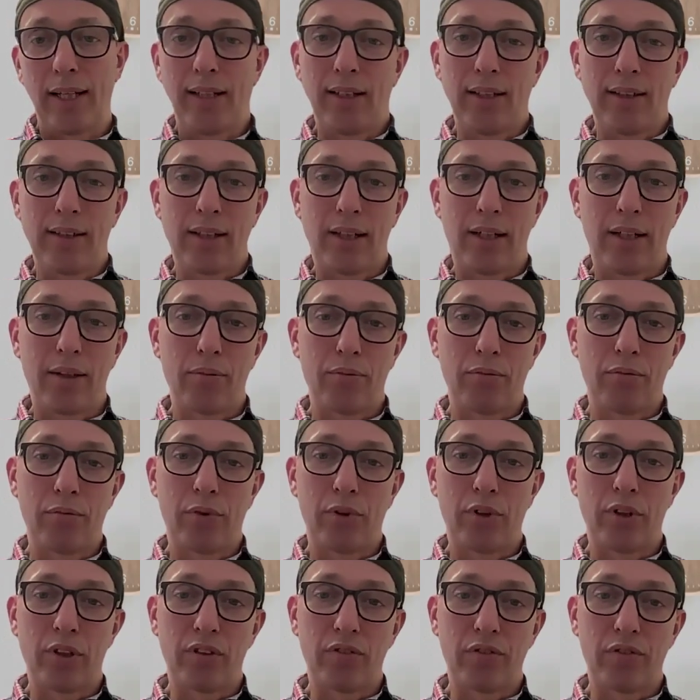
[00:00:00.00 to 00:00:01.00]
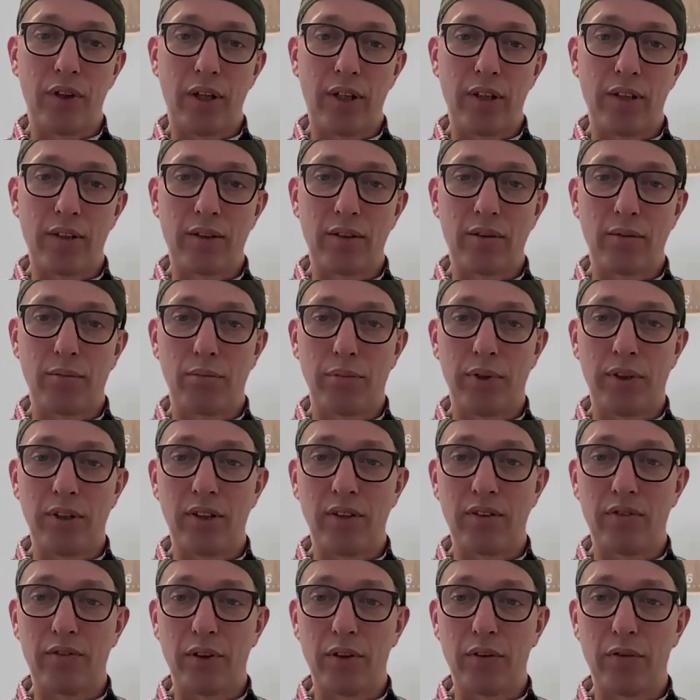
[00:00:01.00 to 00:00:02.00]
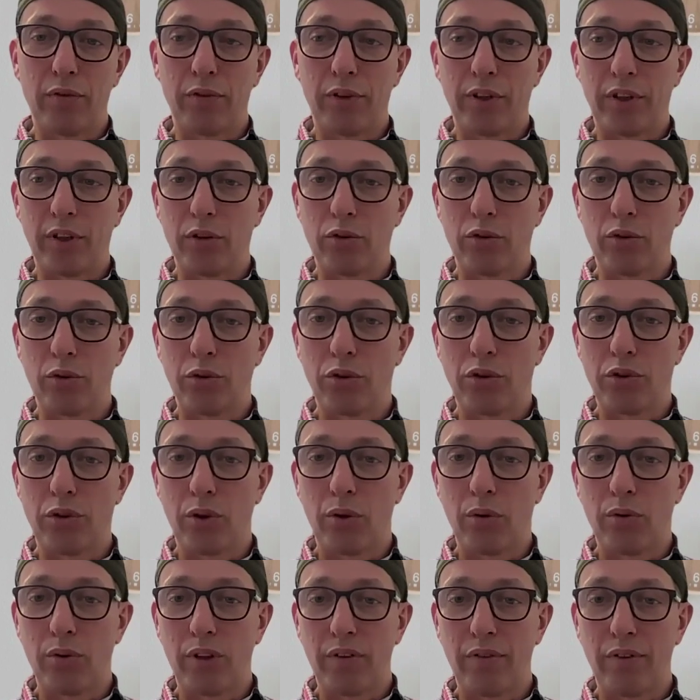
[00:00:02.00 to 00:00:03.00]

any time for advice, please feel free to do so.